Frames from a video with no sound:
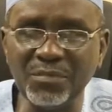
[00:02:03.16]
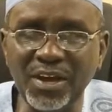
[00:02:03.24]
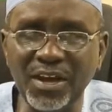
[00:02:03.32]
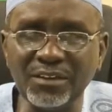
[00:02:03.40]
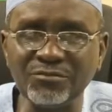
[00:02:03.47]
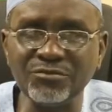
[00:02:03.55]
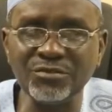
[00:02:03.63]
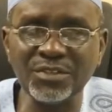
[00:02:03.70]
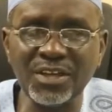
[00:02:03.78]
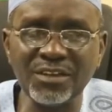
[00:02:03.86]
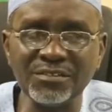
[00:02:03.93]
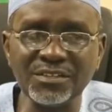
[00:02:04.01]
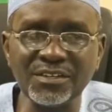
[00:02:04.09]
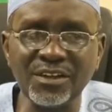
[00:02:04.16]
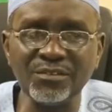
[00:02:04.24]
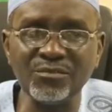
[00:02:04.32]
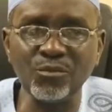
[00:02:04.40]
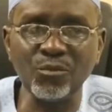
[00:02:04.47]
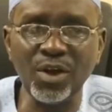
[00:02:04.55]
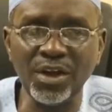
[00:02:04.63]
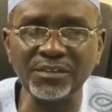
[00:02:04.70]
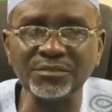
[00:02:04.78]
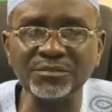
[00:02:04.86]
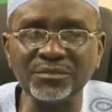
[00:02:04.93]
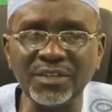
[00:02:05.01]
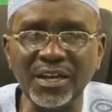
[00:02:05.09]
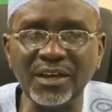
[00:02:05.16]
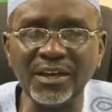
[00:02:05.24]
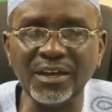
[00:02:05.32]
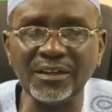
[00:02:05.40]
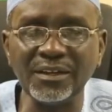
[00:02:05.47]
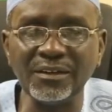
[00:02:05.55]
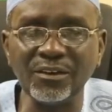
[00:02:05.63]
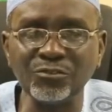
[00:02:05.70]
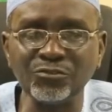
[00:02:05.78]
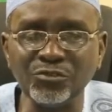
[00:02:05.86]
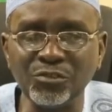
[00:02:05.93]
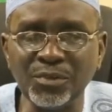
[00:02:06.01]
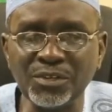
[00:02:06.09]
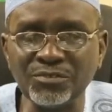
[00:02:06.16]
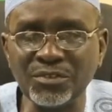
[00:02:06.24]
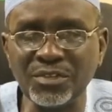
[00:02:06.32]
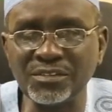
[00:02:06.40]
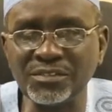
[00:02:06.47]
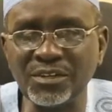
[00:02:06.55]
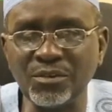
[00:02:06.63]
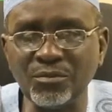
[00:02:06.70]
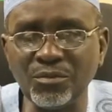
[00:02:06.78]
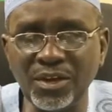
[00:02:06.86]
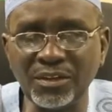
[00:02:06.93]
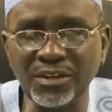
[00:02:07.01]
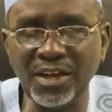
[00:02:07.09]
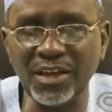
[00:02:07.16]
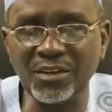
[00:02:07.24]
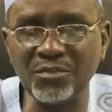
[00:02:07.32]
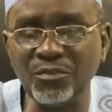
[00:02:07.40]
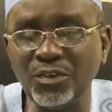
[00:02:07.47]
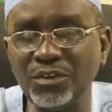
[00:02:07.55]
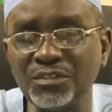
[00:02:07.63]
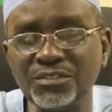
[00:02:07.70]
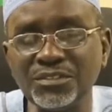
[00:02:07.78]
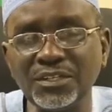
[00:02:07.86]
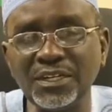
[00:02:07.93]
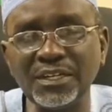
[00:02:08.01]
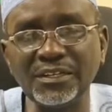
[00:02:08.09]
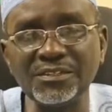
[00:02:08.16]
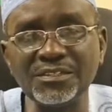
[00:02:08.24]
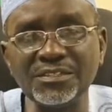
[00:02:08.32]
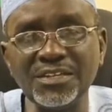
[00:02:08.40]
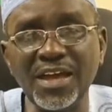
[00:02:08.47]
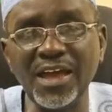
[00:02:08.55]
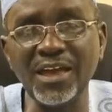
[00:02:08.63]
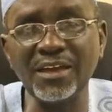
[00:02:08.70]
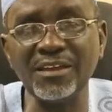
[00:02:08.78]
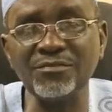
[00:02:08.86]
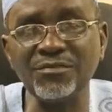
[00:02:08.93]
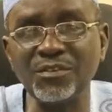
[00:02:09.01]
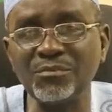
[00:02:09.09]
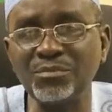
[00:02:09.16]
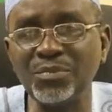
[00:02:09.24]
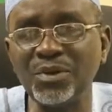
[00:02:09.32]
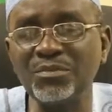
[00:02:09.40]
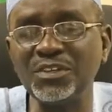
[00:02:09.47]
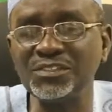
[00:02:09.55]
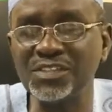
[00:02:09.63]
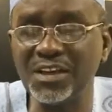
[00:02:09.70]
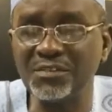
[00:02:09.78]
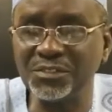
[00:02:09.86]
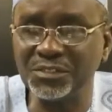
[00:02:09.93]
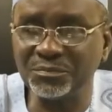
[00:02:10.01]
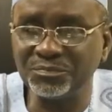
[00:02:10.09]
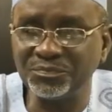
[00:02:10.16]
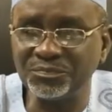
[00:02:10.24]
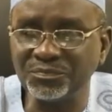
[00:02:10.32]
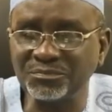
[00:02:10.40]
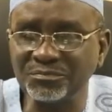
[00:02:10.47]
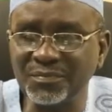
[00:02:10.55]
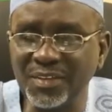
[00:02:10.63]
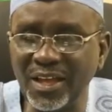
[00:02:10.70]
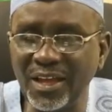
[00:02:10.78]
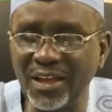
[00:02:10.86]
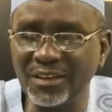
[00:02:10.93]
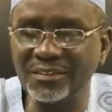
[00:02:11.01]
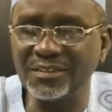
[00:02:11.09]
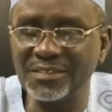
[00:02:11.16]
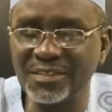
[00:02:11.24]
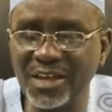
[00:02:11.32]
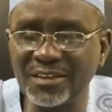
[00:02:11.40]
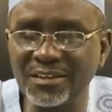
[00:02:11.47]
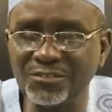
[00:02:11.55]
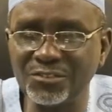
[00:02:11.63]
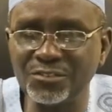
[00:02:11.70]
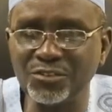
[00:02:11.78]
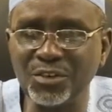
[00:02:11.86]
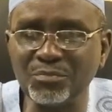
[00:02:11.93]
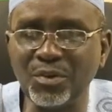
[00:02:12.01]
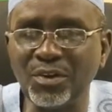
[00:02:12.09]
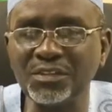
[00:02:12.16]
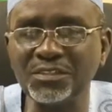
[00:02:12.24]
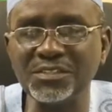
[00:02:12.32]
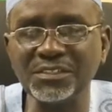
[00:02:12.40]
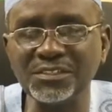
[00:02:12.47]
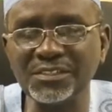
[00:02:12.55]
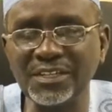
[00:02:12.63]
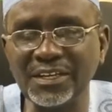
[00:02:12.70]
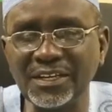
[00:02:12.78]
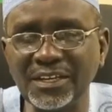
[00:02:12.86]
By 2001, uh, October 2001, I voluntarily retired from public service and decided to join politics.